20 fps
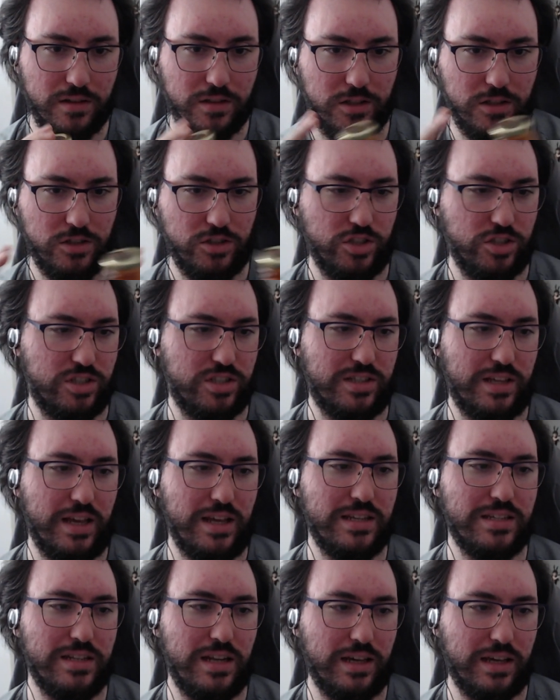
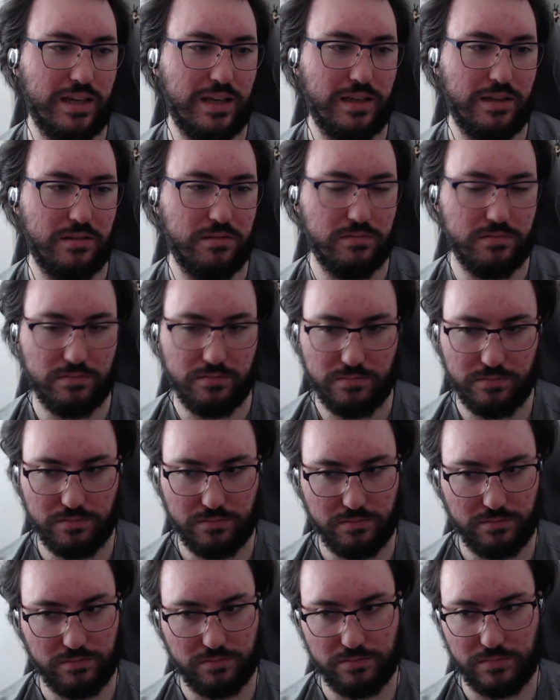tastes like a,
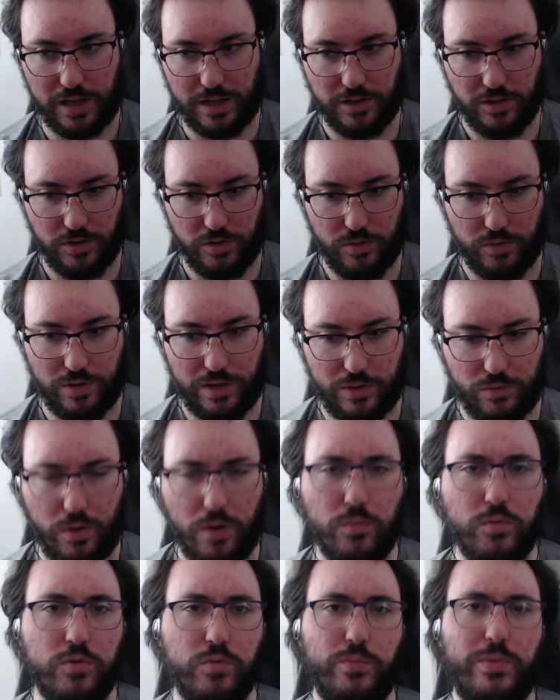I don't know, like
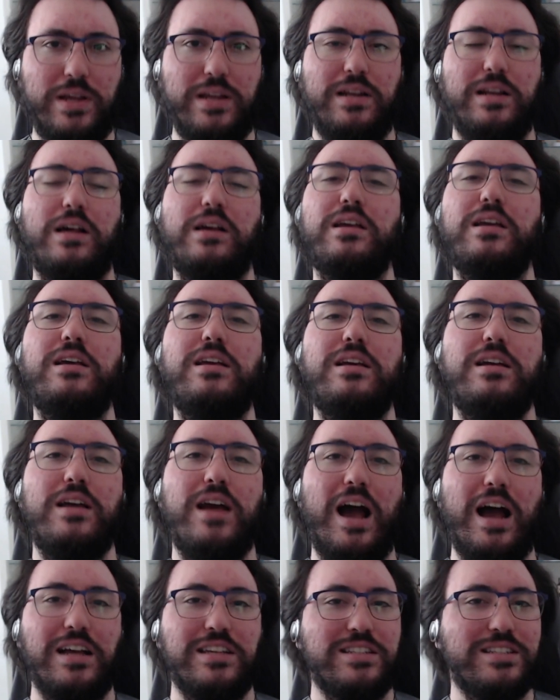what would be like
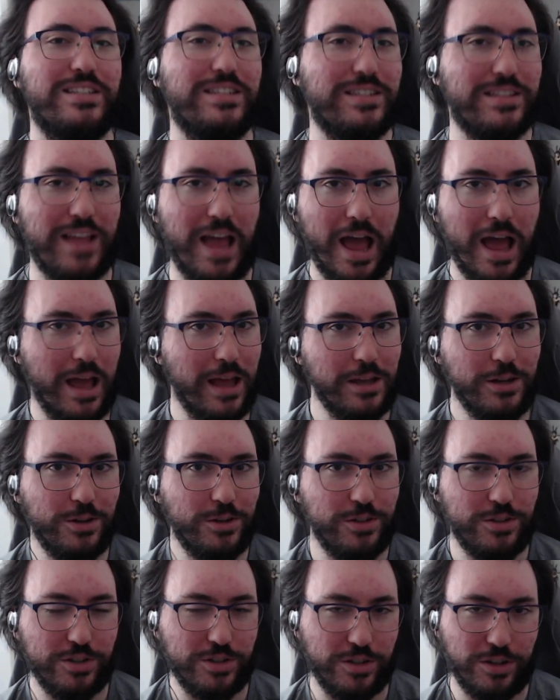a
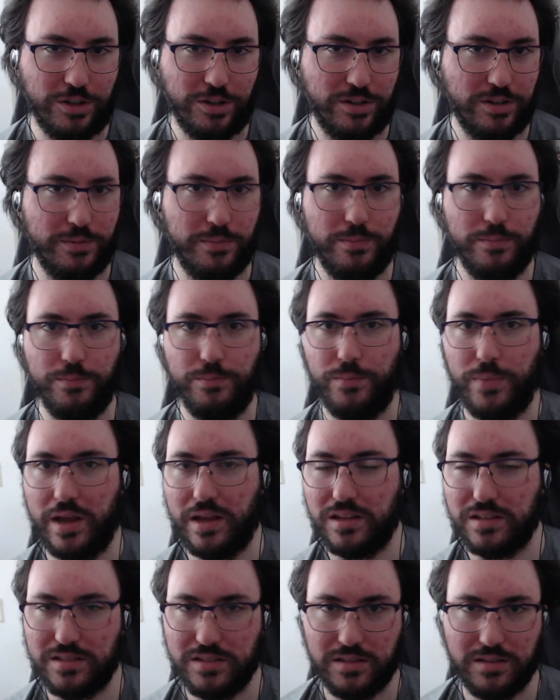standard
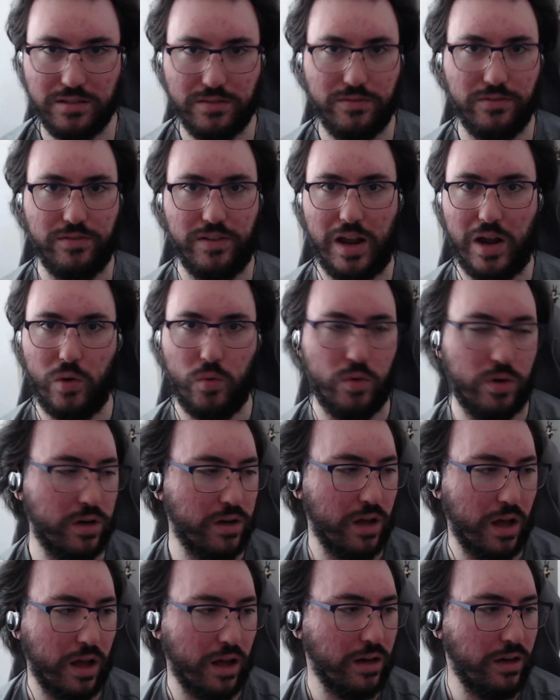mixed flowered
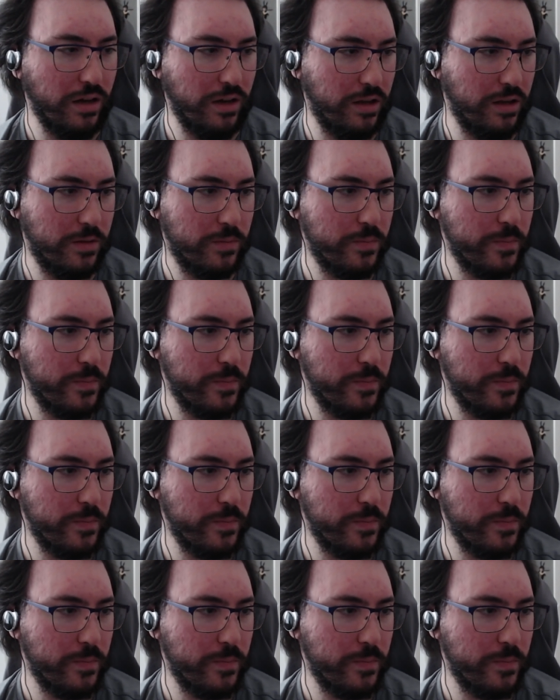honey.